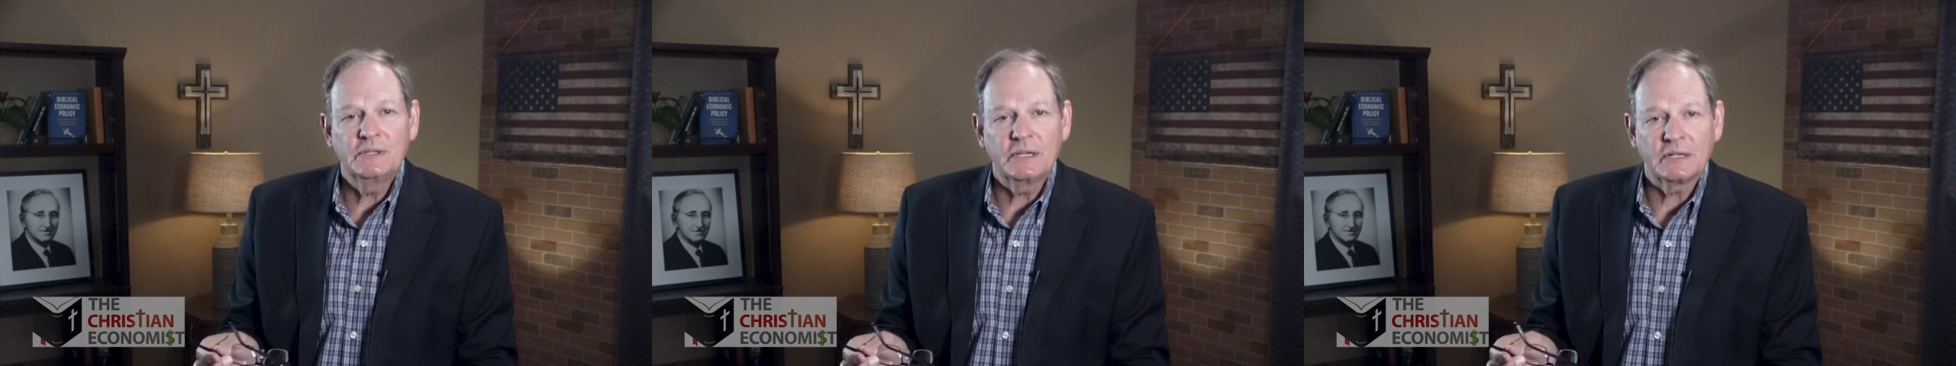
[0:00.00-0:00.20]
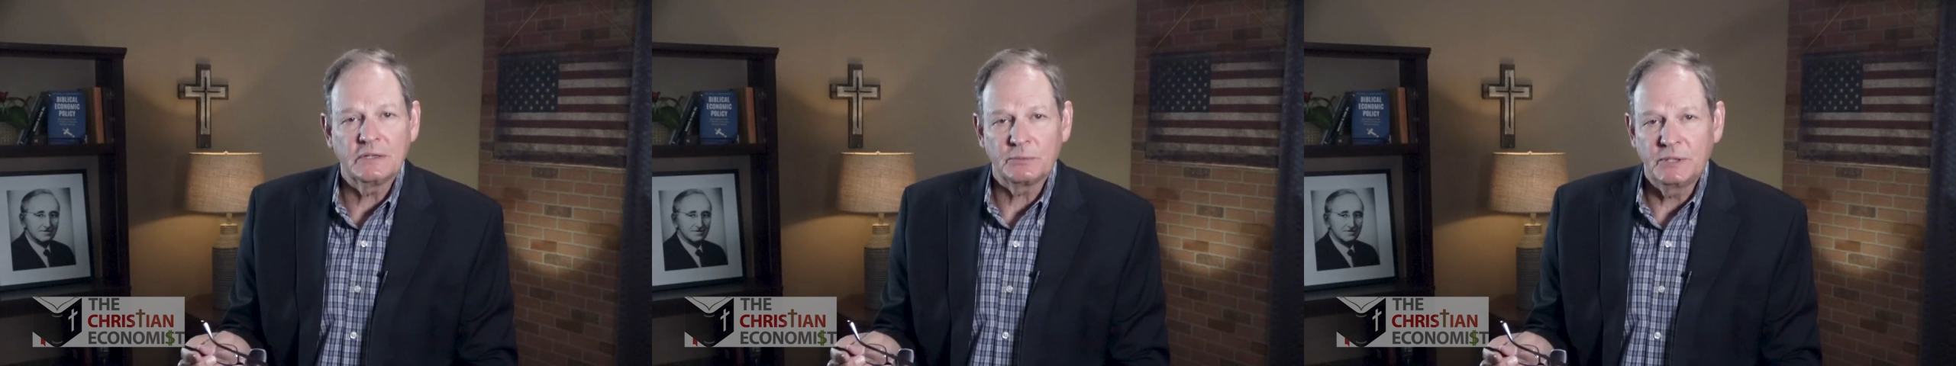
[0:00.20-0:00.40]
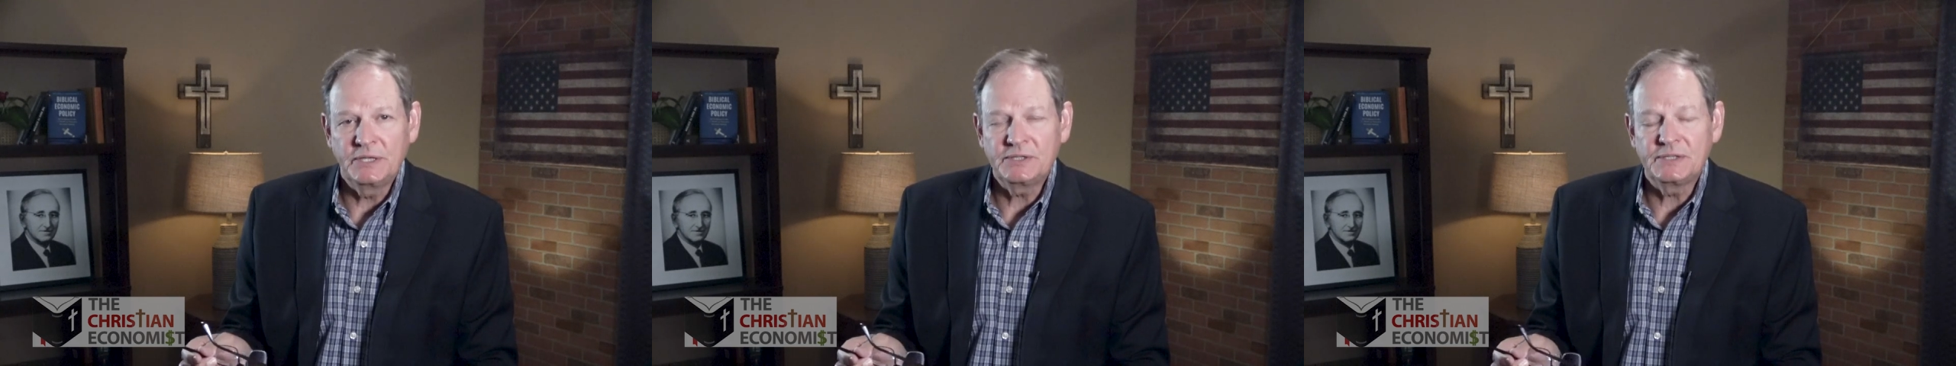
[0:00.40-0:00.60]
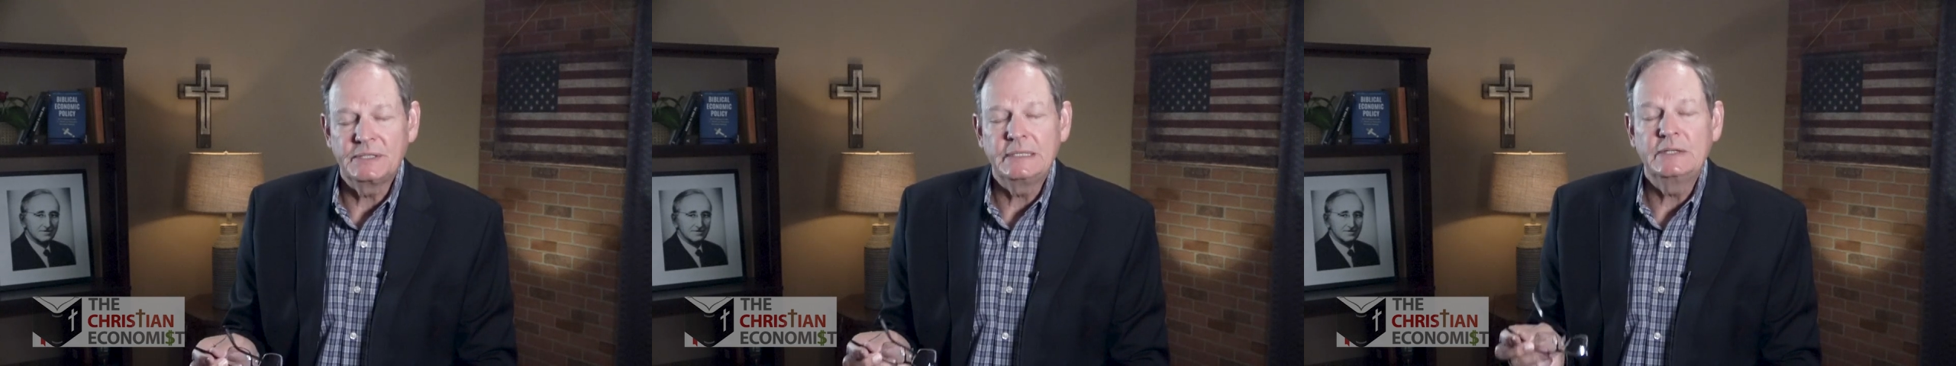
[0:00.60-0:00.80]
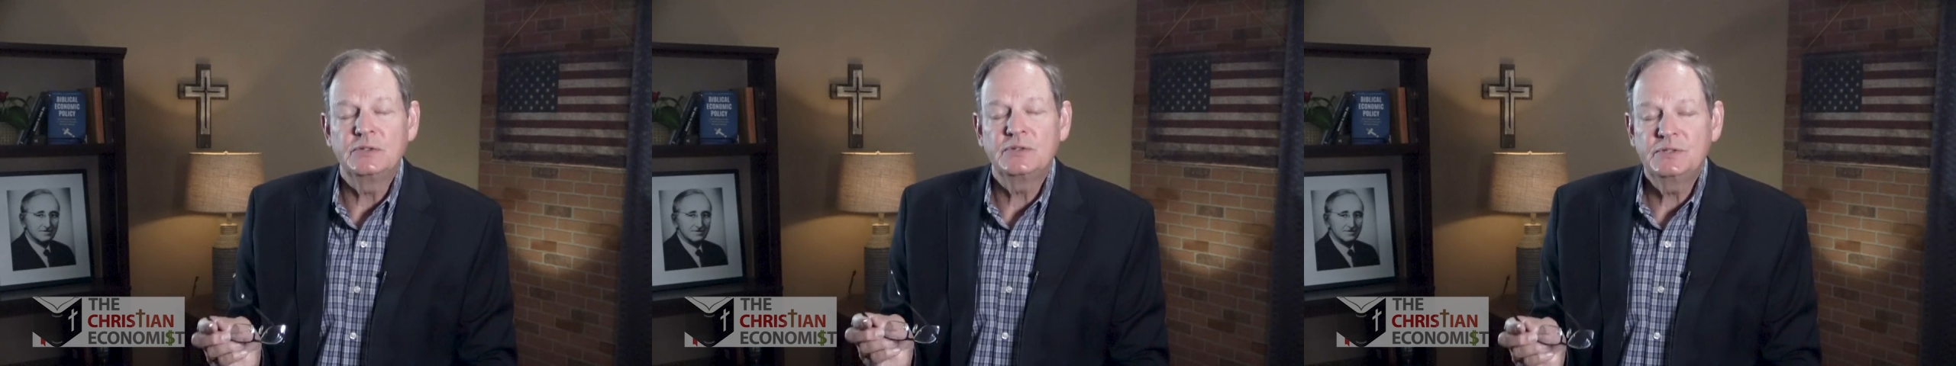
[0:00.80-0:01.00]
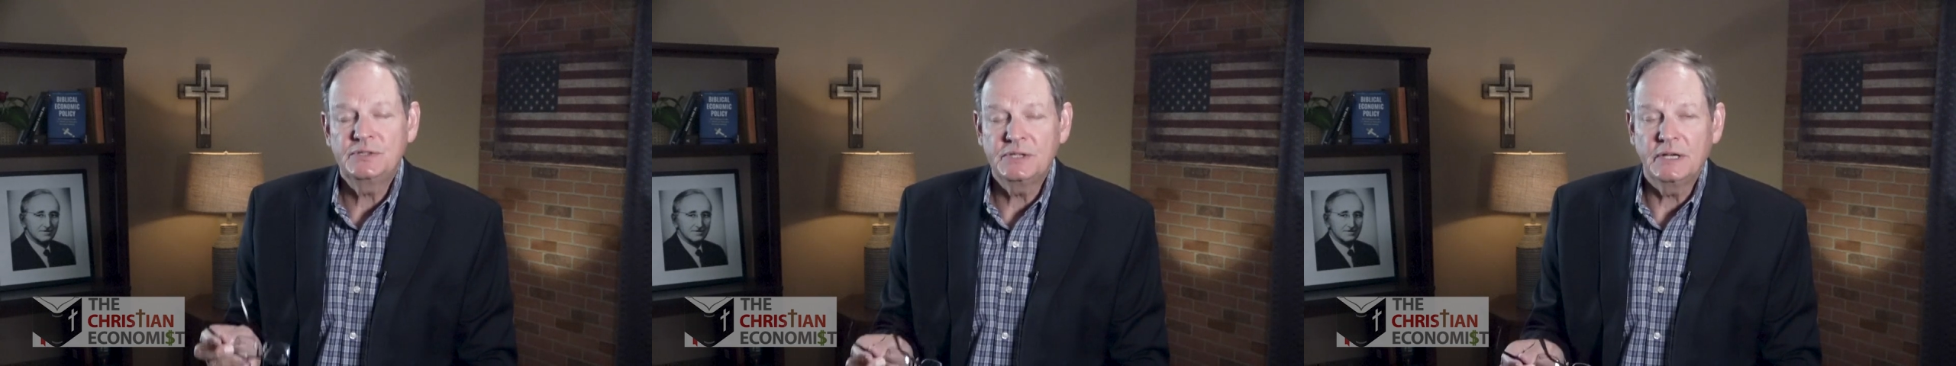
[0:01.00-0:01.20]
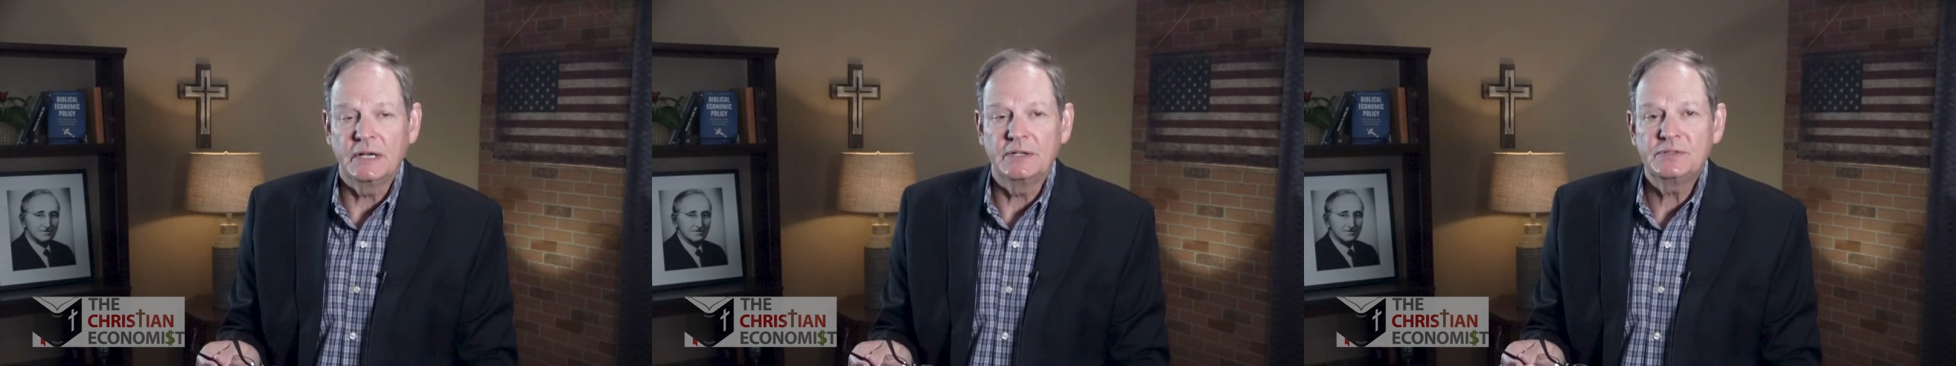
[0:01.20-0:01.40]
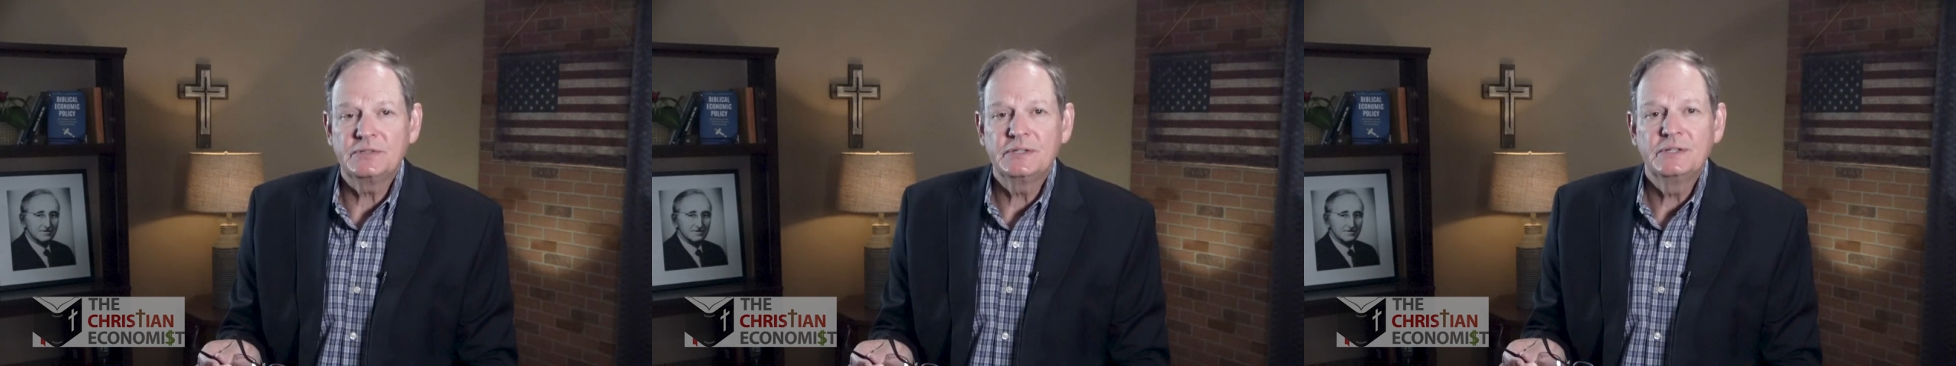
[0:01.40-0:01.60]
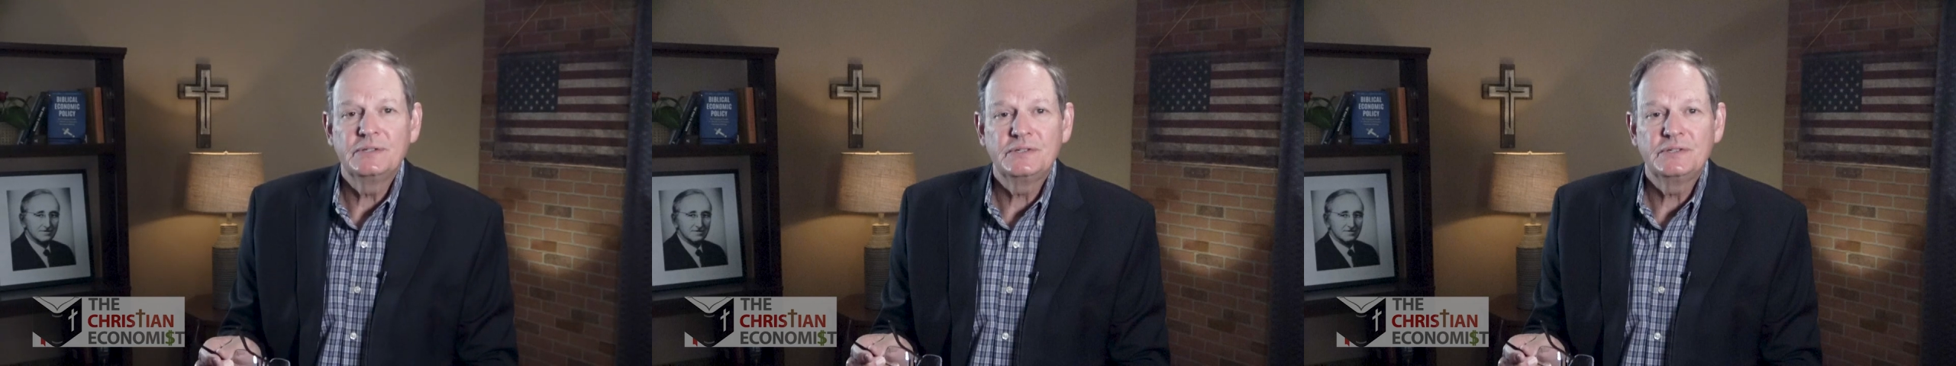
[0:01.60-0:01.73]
declaration is just